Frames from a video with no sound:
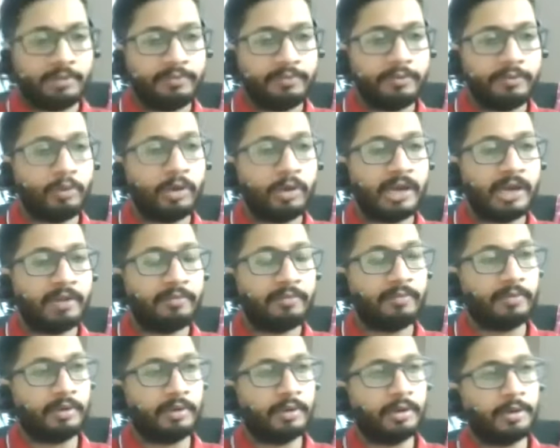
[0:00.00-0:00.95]
you
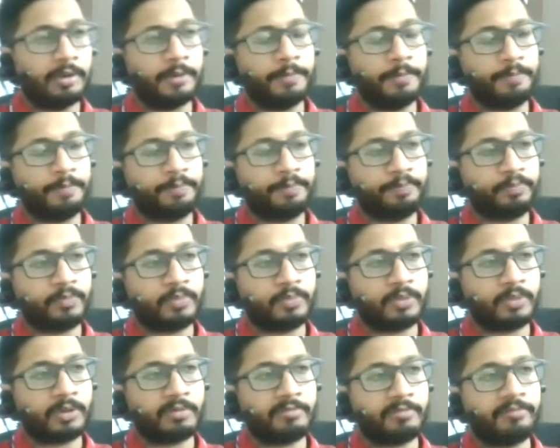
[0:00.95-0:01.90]
have 5
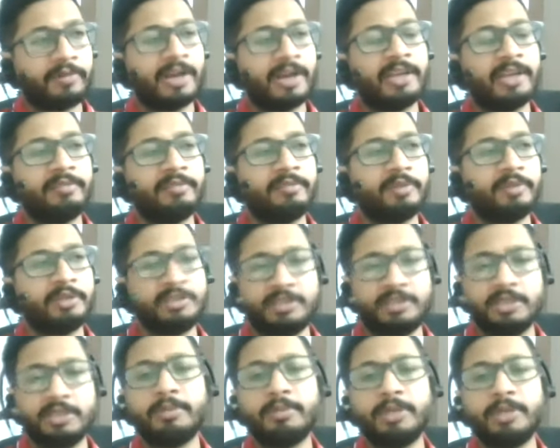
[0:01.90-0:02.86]

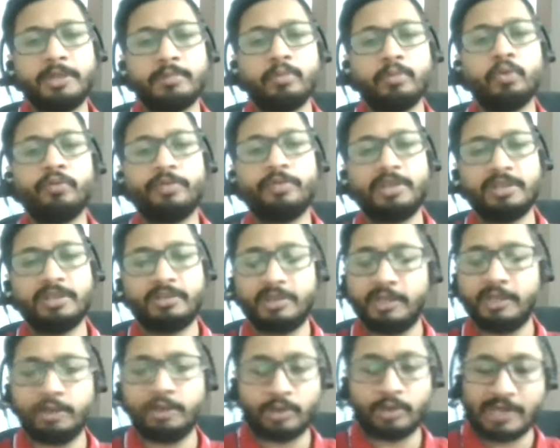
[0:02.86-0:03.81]
GB movies
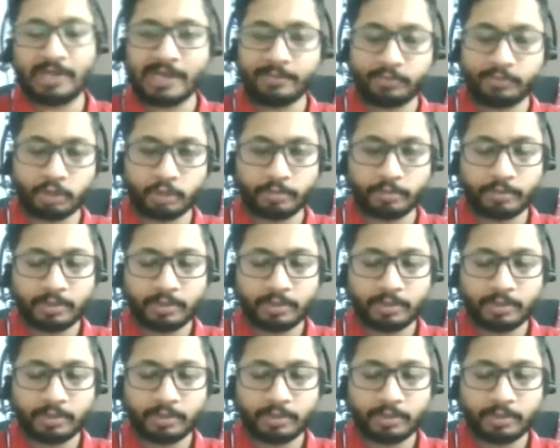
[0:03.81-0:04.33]
in your laptop,